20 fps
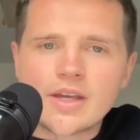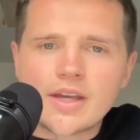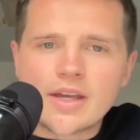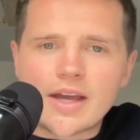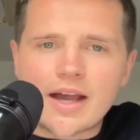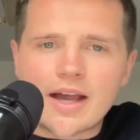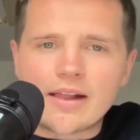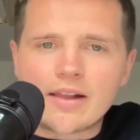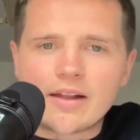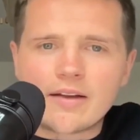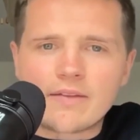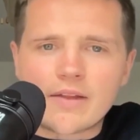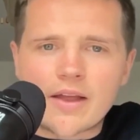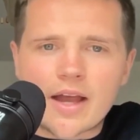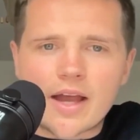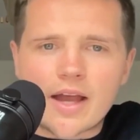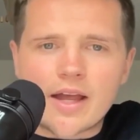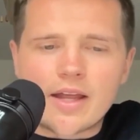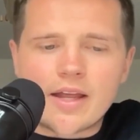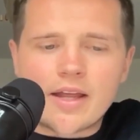I love
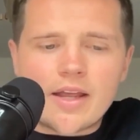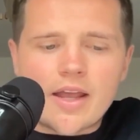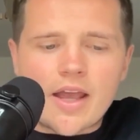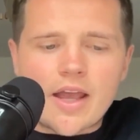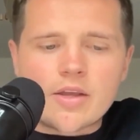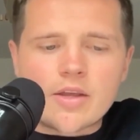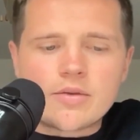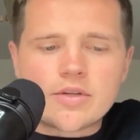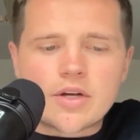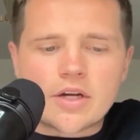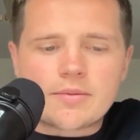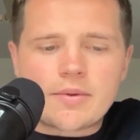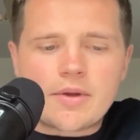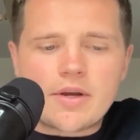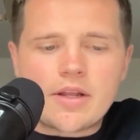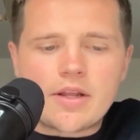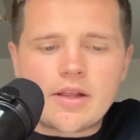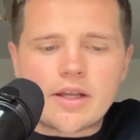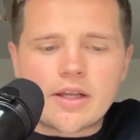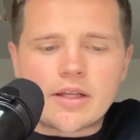that. And you talked about it
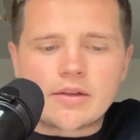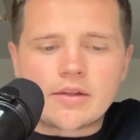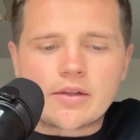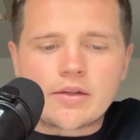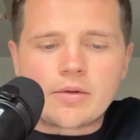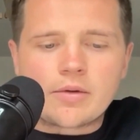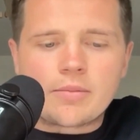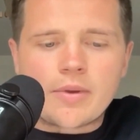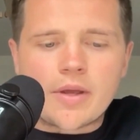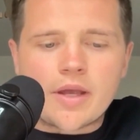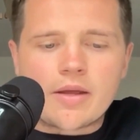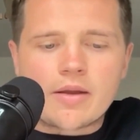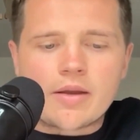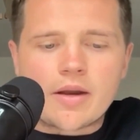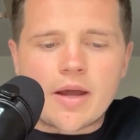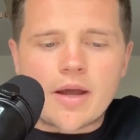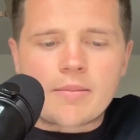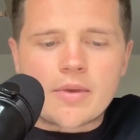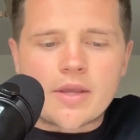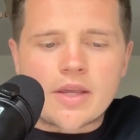like a little bit.
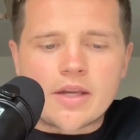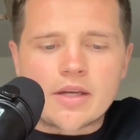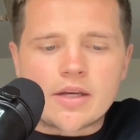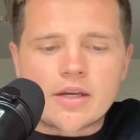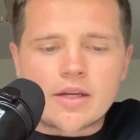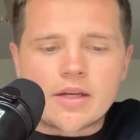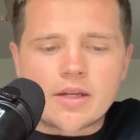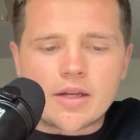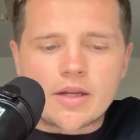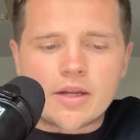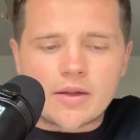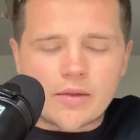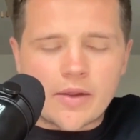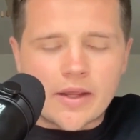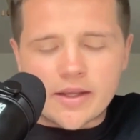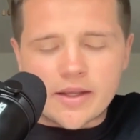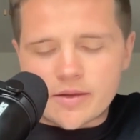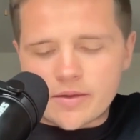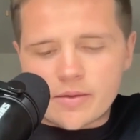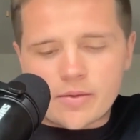I mean,
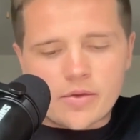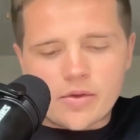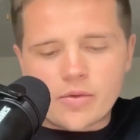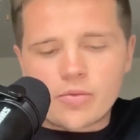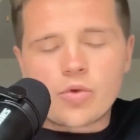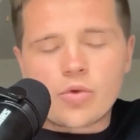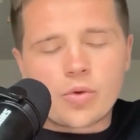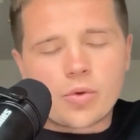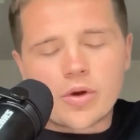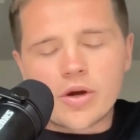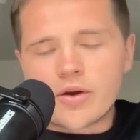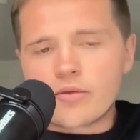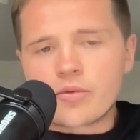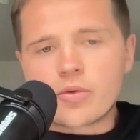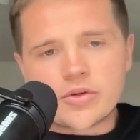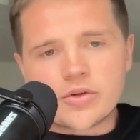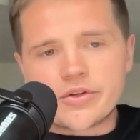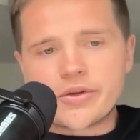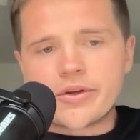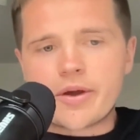like you were
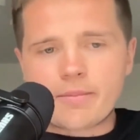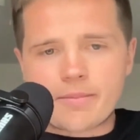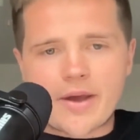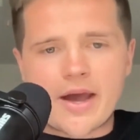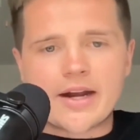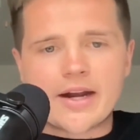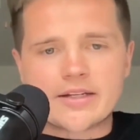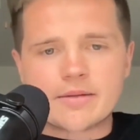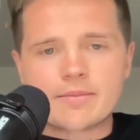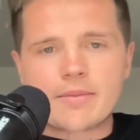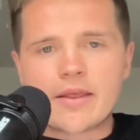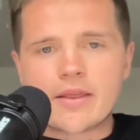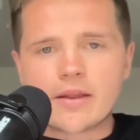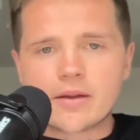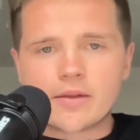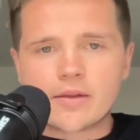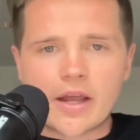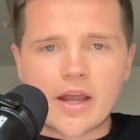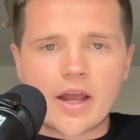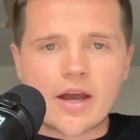unfortunately impacted by the
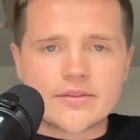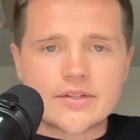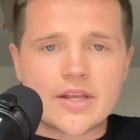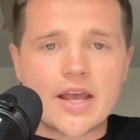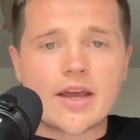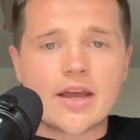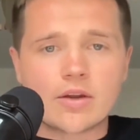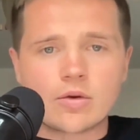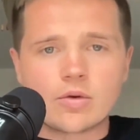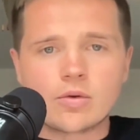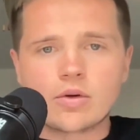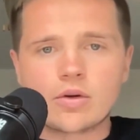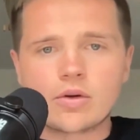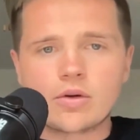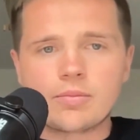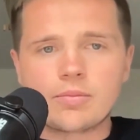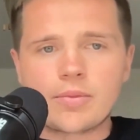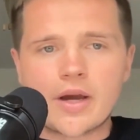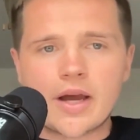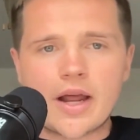layoffs at Google,
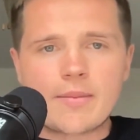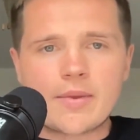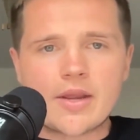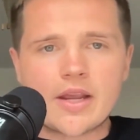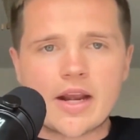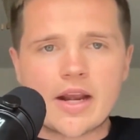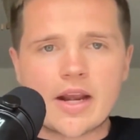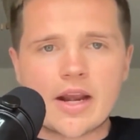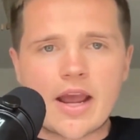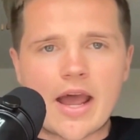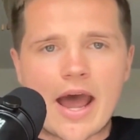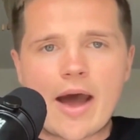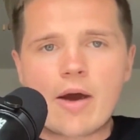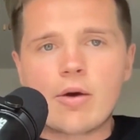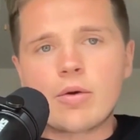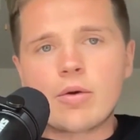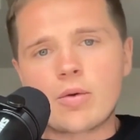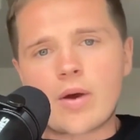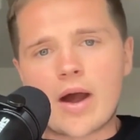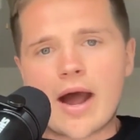but I mean,
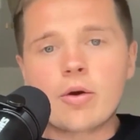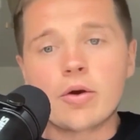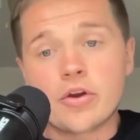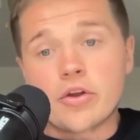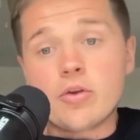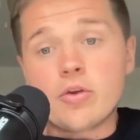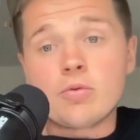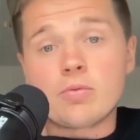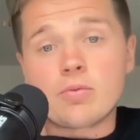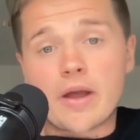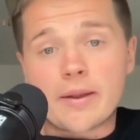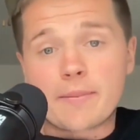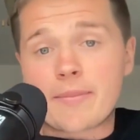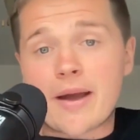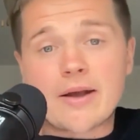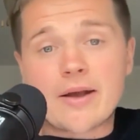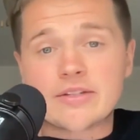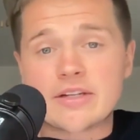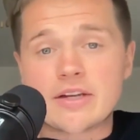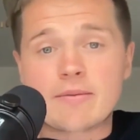how are you like
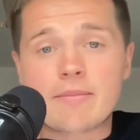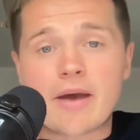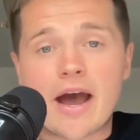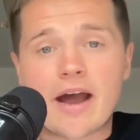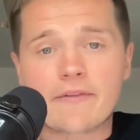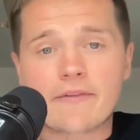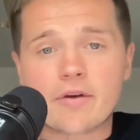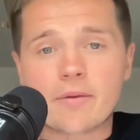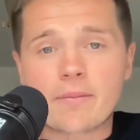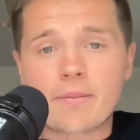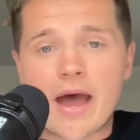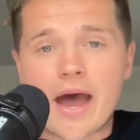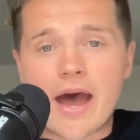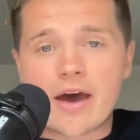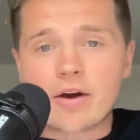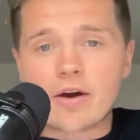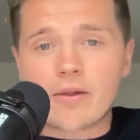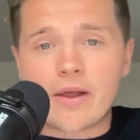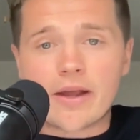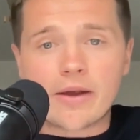bouncing back from that,
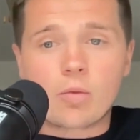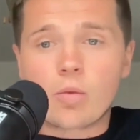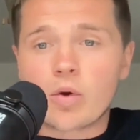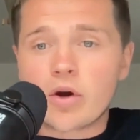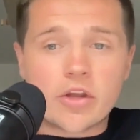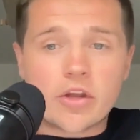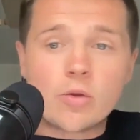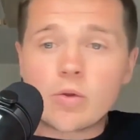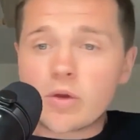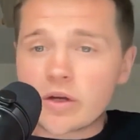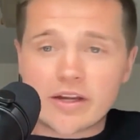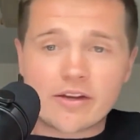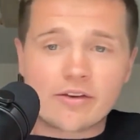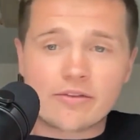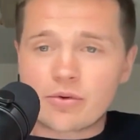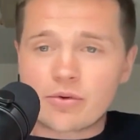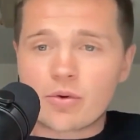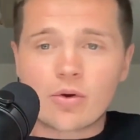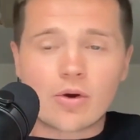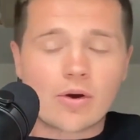or like what are you looking
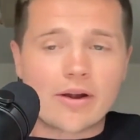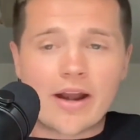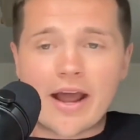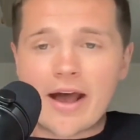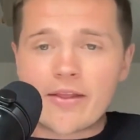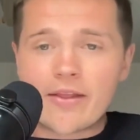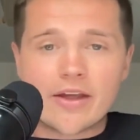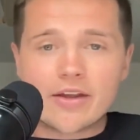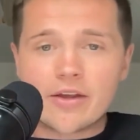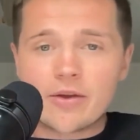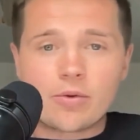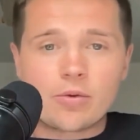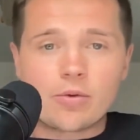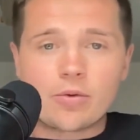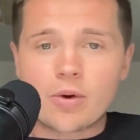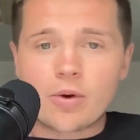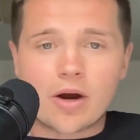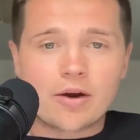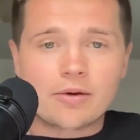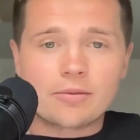for now that you
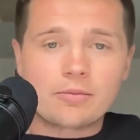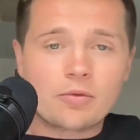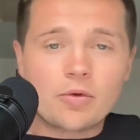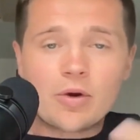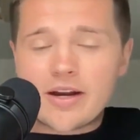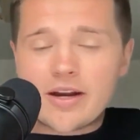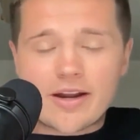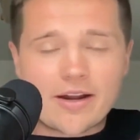are free,